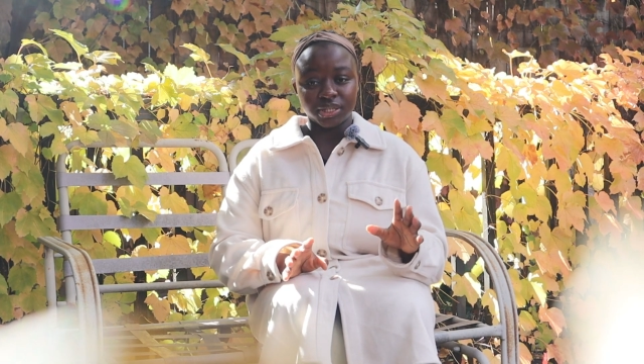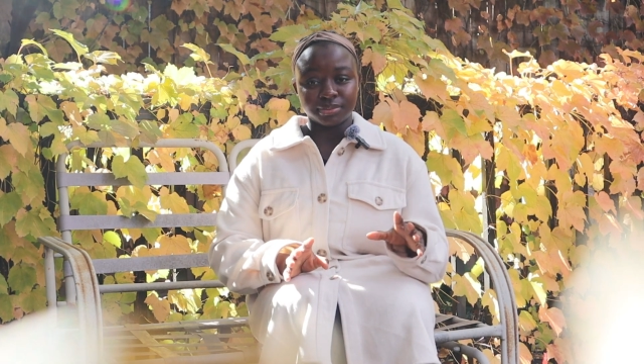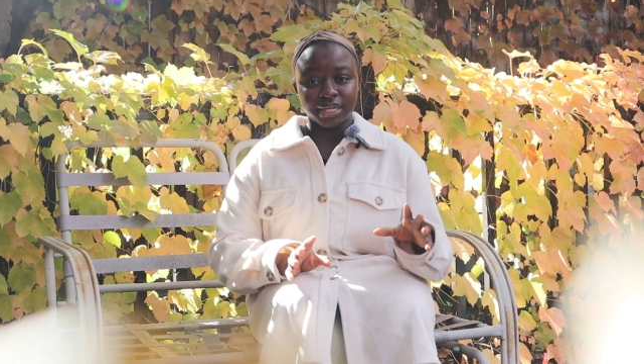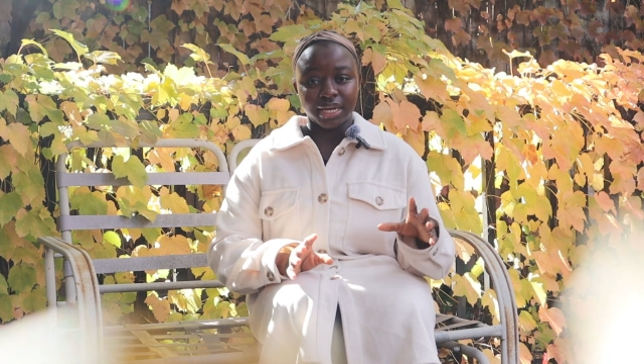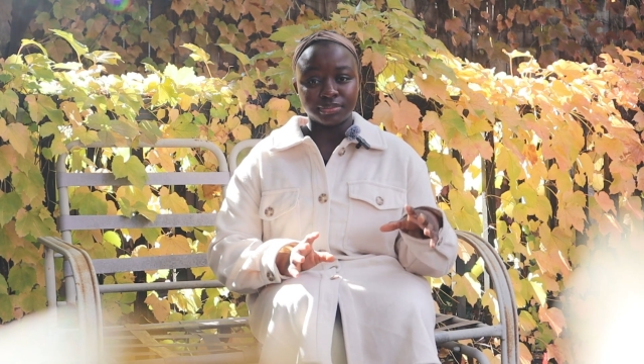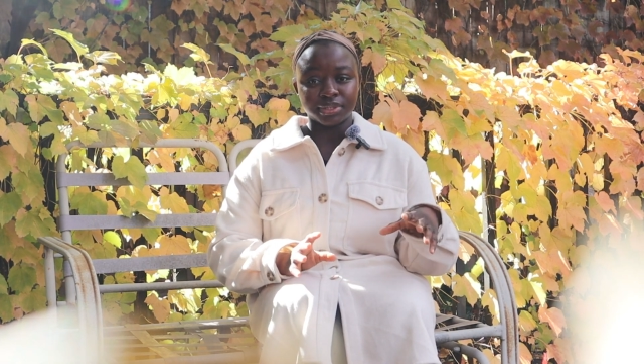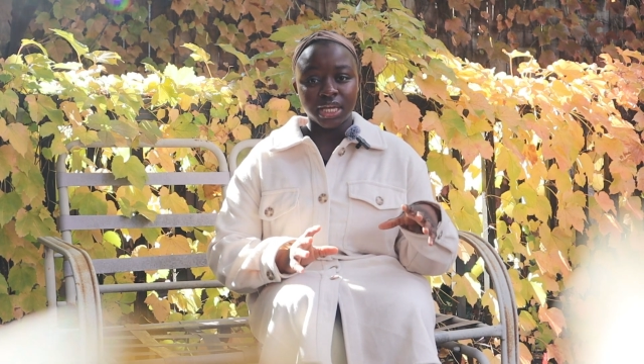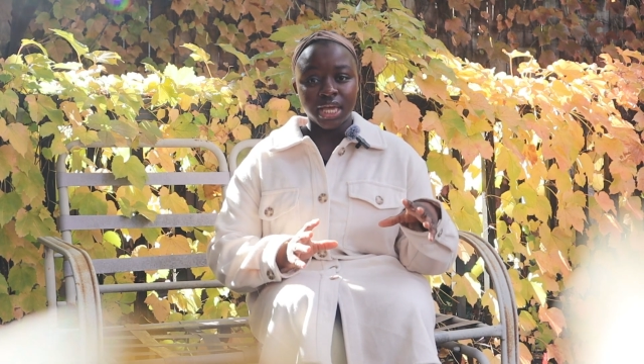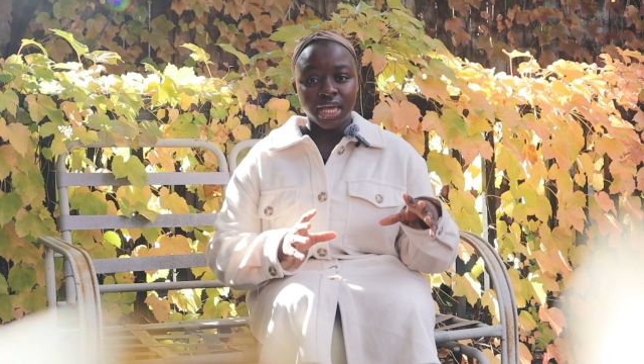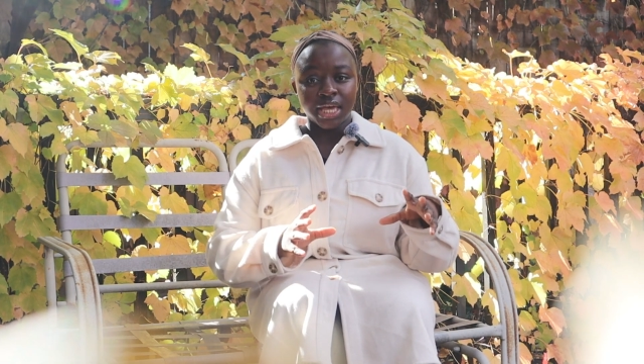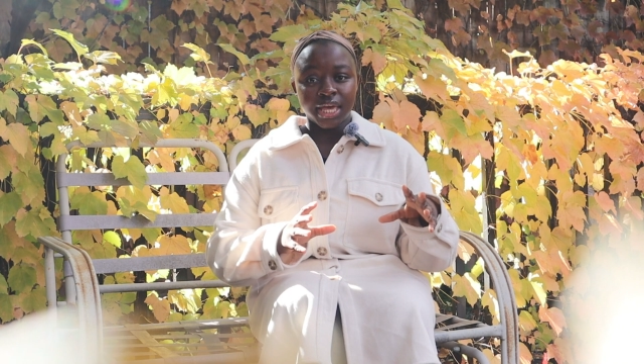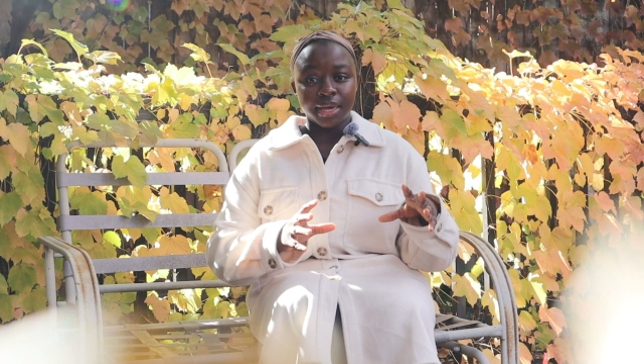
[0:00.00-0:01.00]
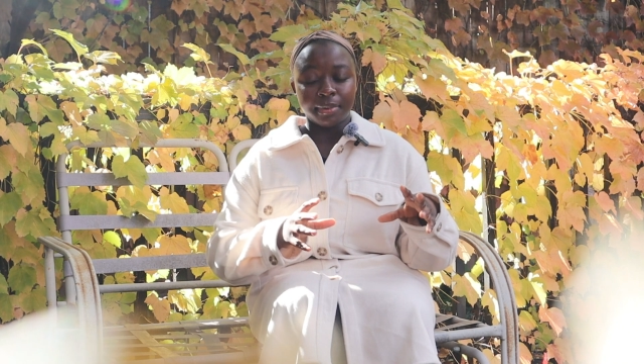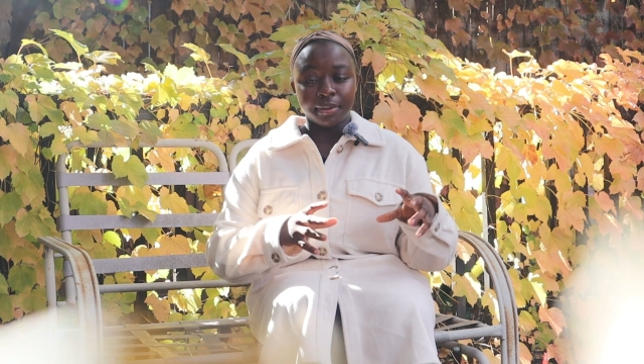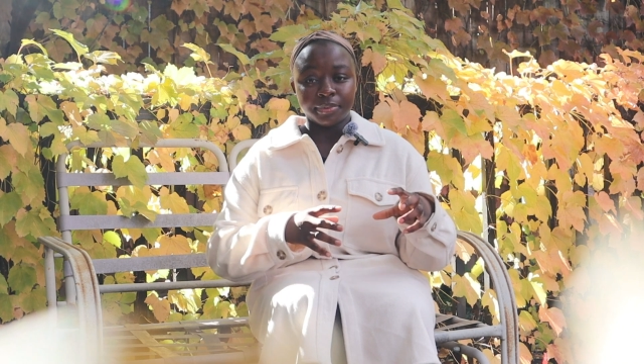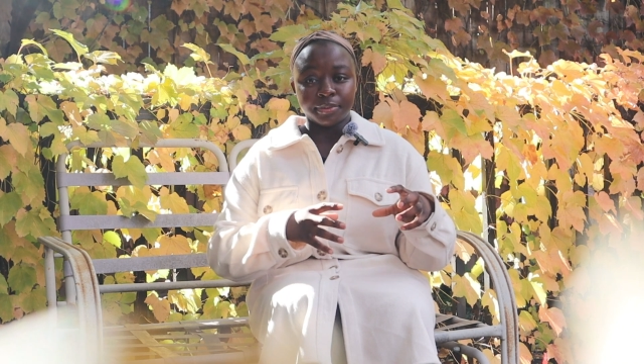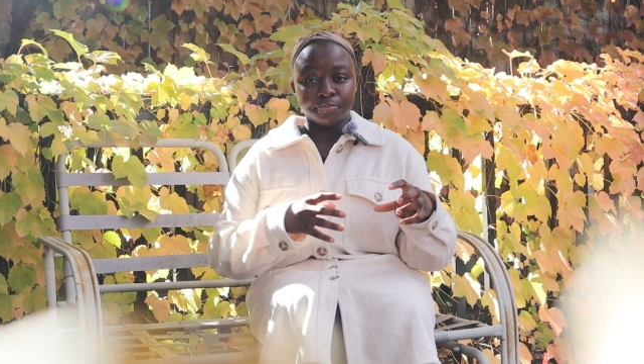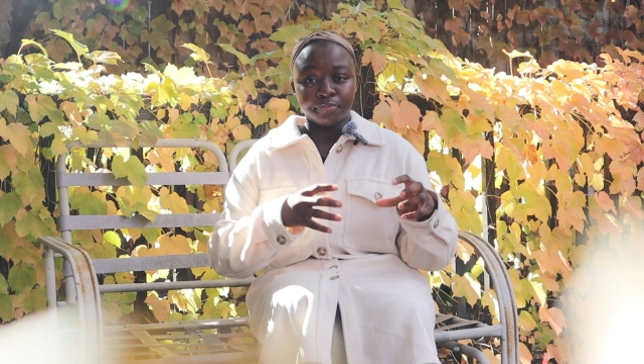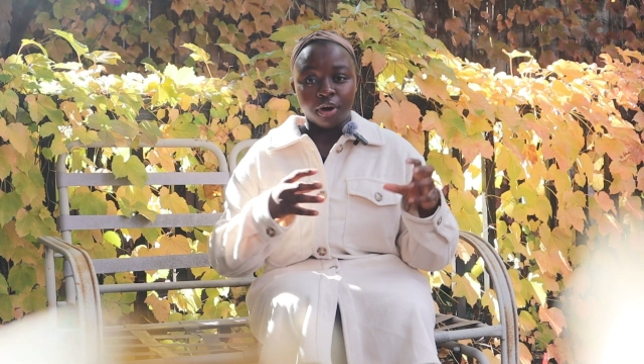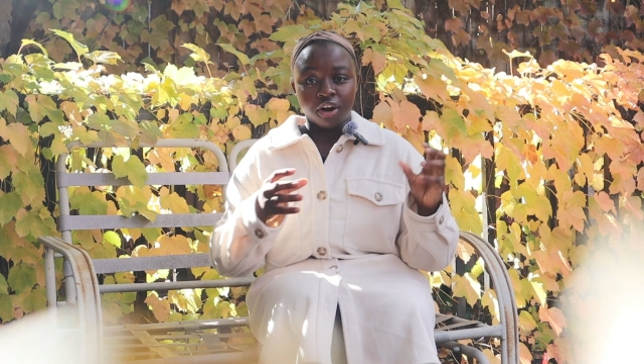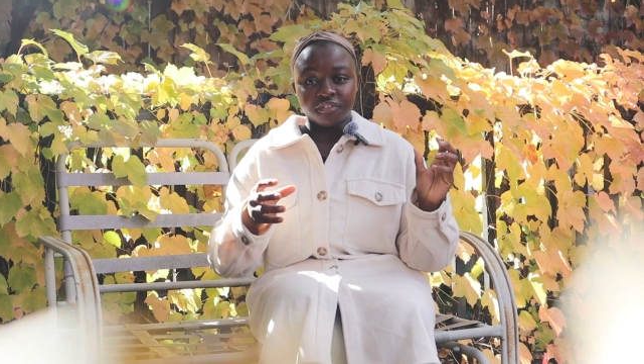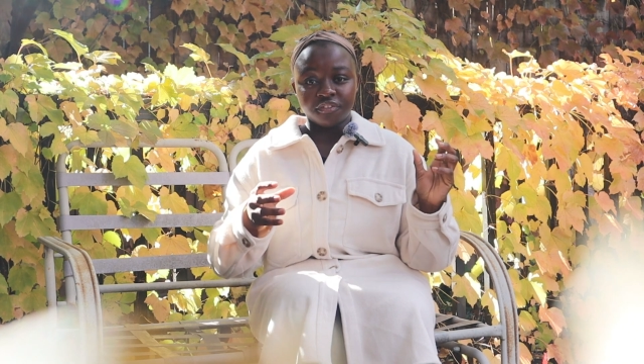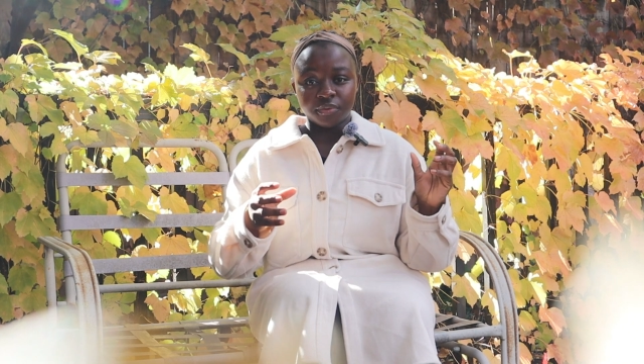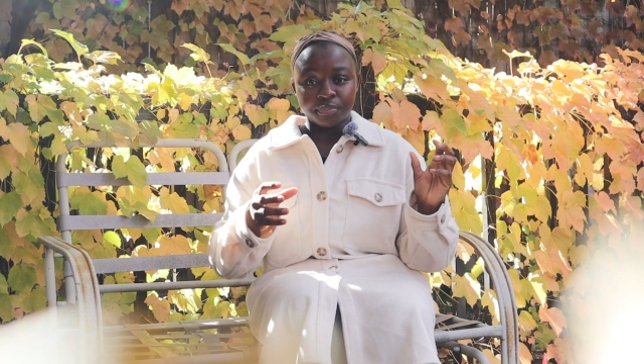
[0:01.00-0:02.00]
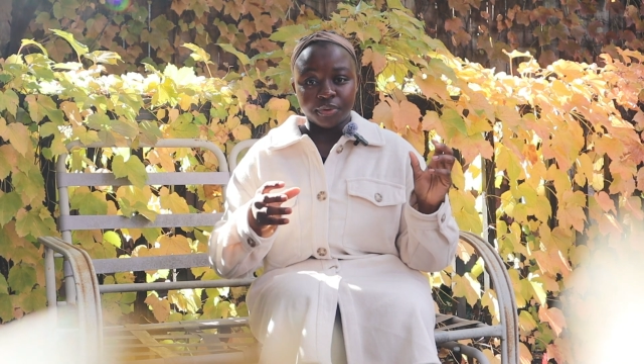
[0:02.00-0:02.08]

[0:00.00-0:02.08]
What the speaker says: Sometimes it might be puffy,